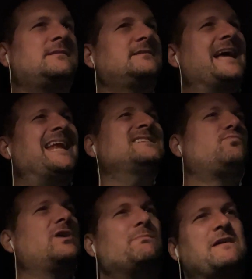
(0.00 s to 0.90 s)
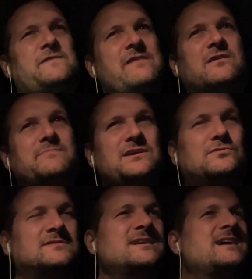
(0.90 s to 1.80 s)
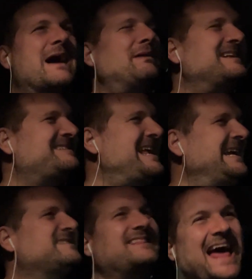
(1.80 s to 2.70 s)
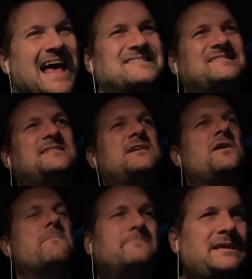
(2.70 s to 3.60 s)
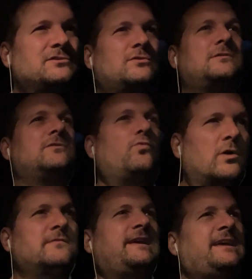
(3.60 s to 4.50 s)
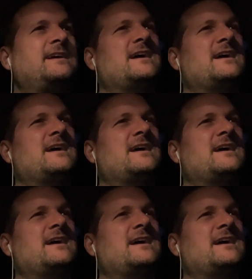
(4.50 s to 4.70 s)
that is one of my favorite meals. I'm not saying it's last meal worthy,